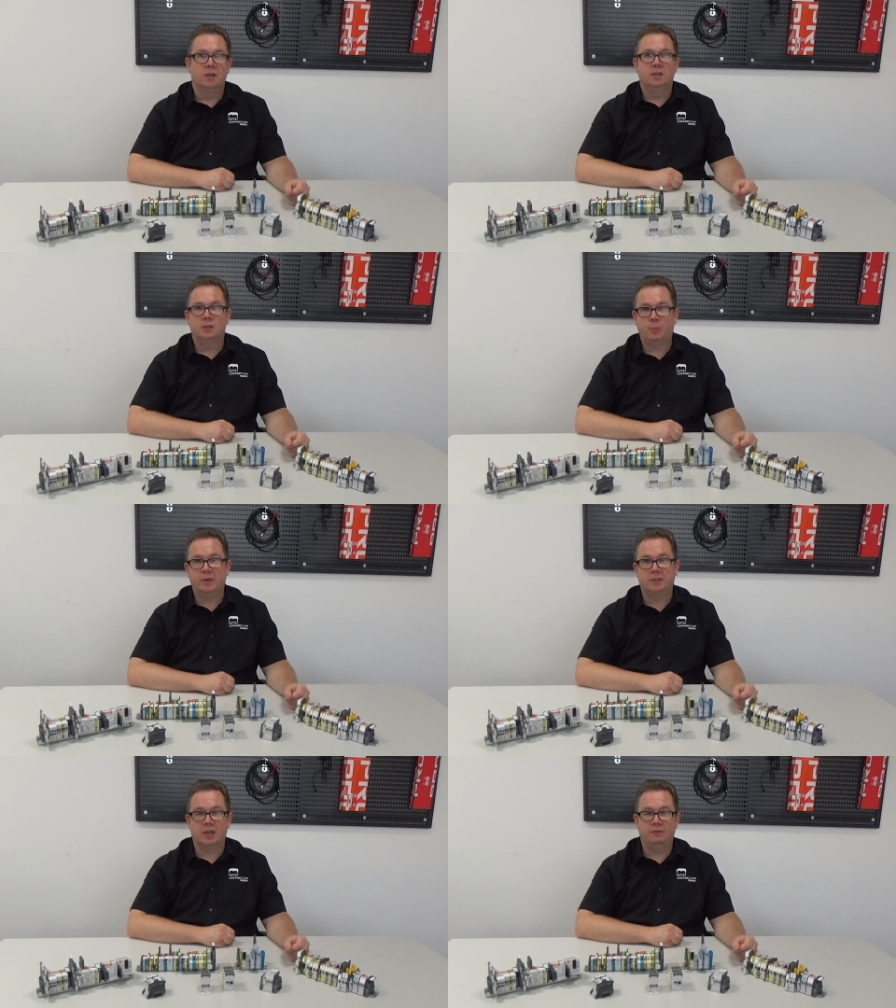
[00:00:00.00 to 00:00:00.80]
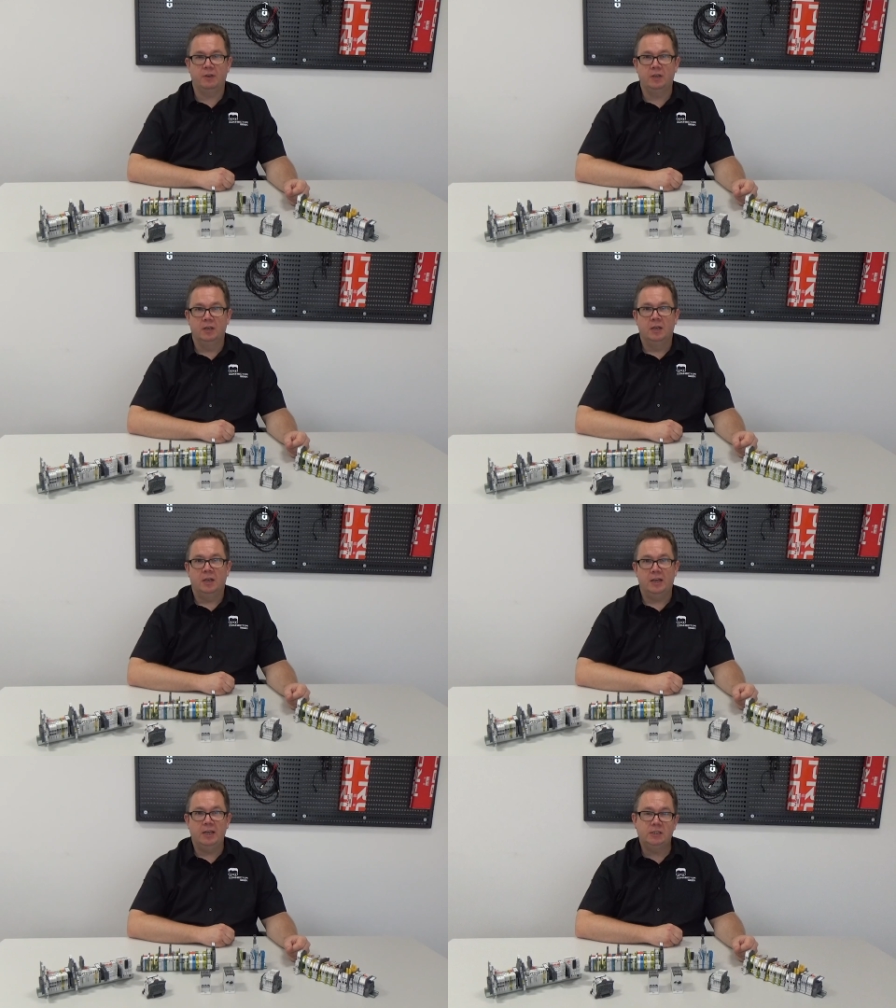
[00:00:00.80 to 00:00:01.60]
space saving,
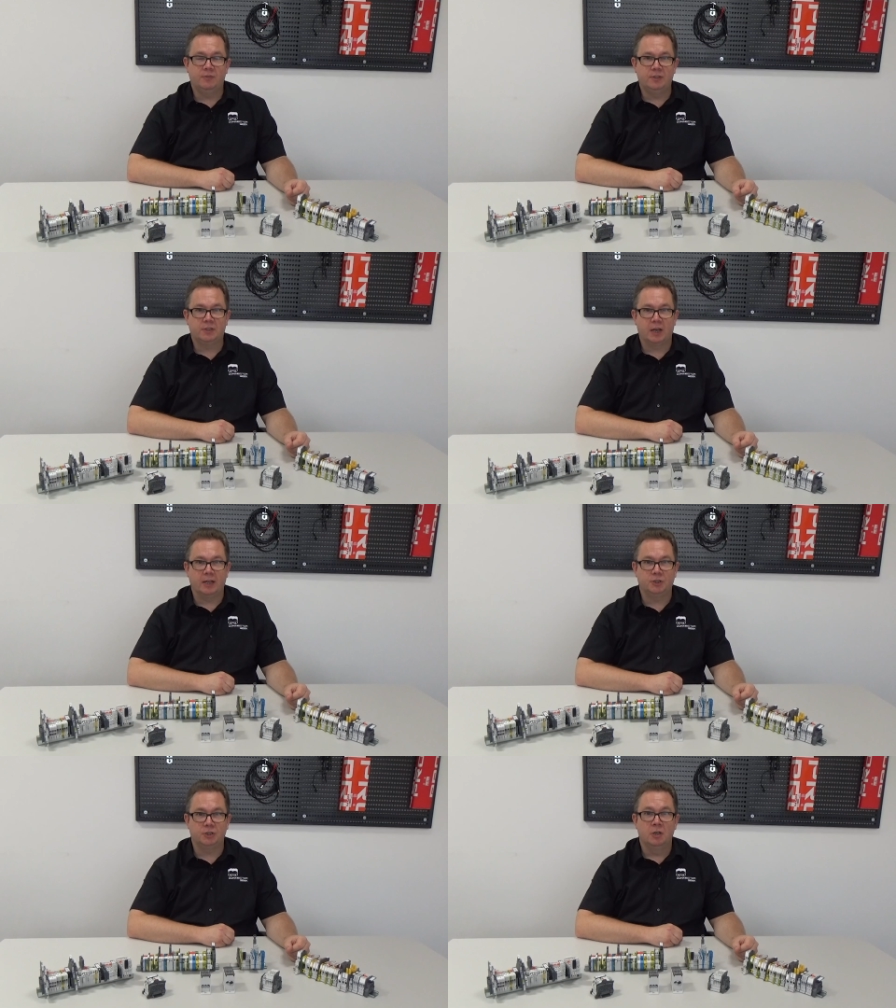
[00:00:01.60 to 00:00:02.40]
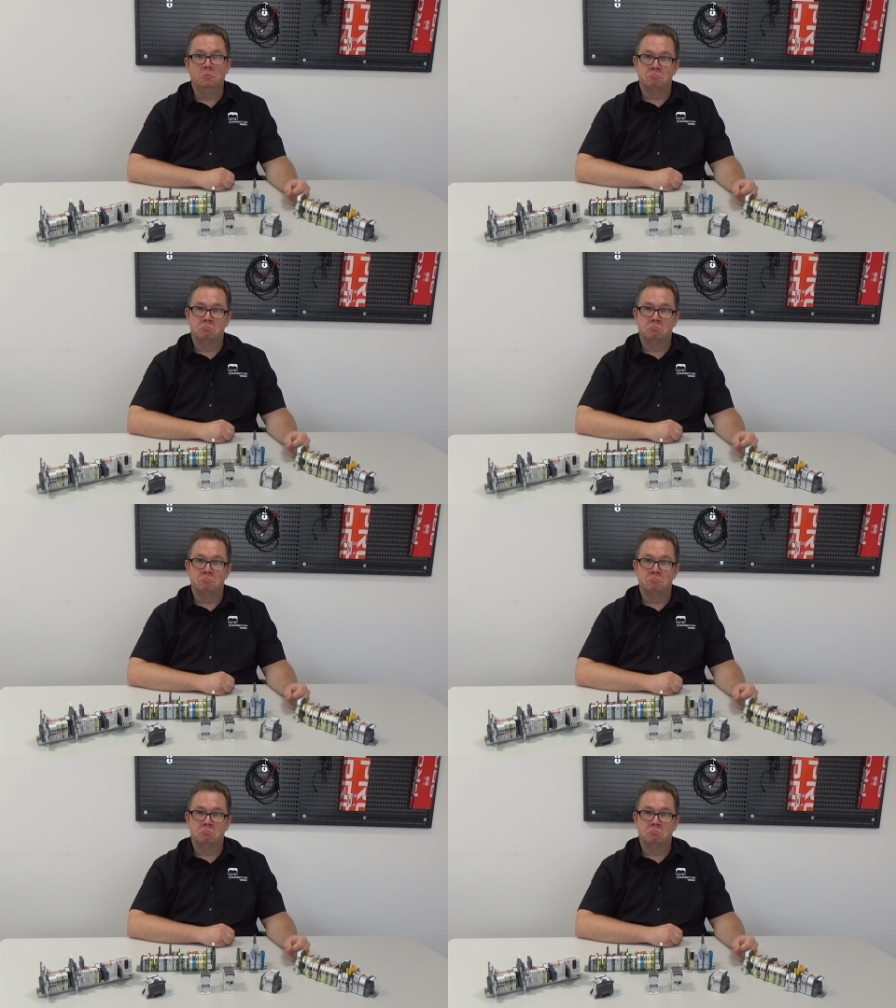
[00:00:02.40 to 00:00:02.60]
ease of installation,